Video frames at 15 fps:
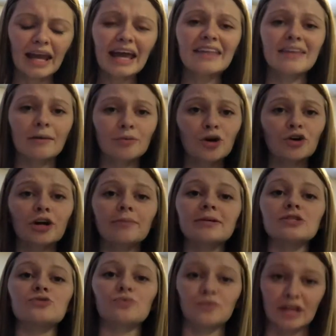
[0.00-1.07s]
and that program
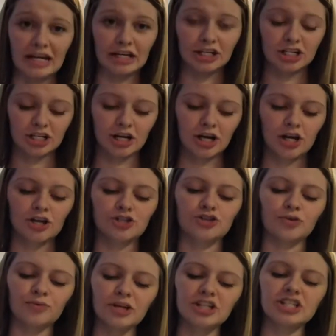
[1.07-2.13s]
is REACH. So
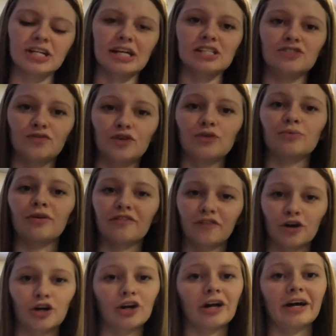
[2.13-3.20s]
REACH stands for the
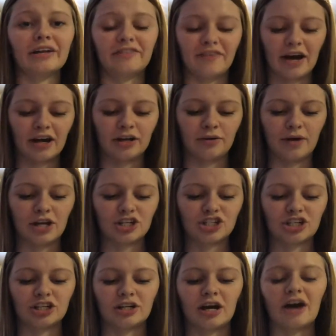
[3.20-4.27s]
Referral and
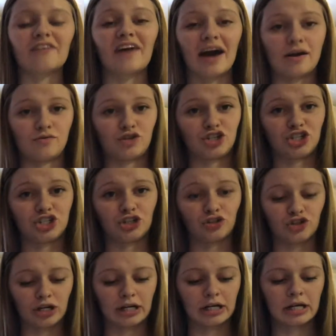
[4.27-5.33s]
Evaluation of At-Risk
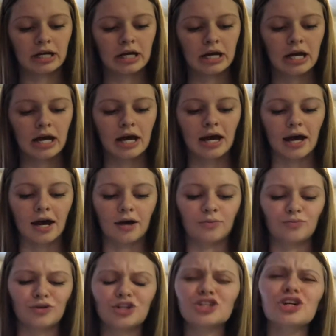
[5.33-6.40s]
Children.
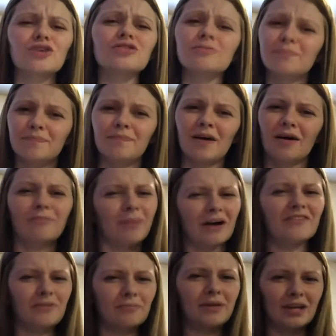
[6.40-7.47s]
REACH goes
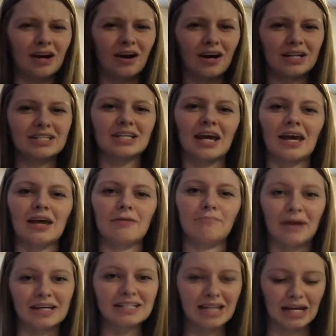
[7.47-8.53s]
above and beyond a
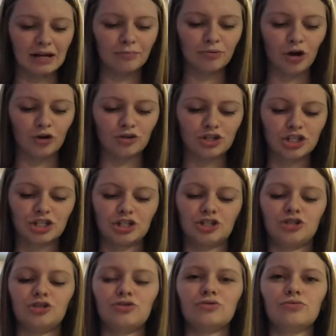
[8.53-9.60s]
Band-Aid approach
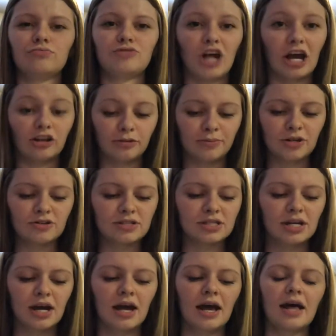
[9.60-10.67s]
to child abuse.
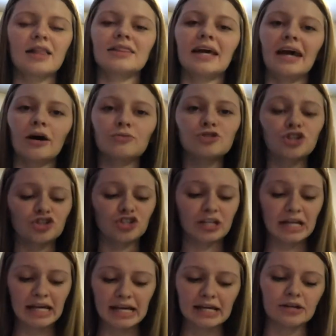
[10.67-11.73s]
They help children
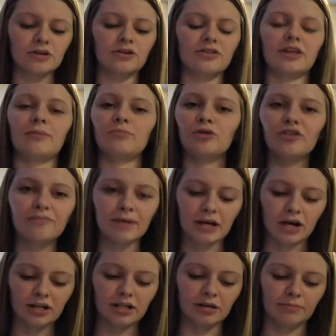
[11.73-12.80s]
heal, they move
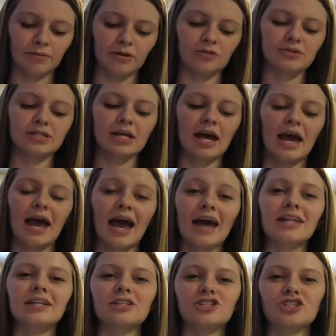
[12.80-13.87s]
beyond the abuse,
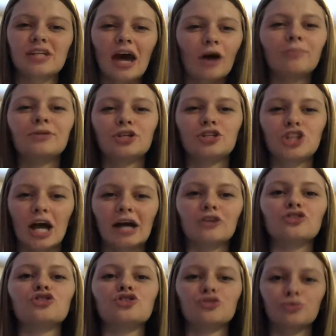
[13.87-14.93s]
and just help the
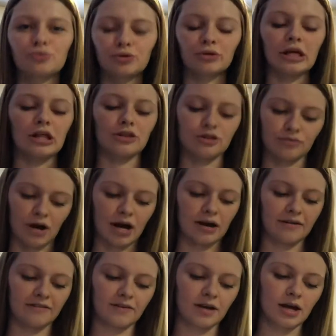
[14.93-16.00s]
child truly thrive.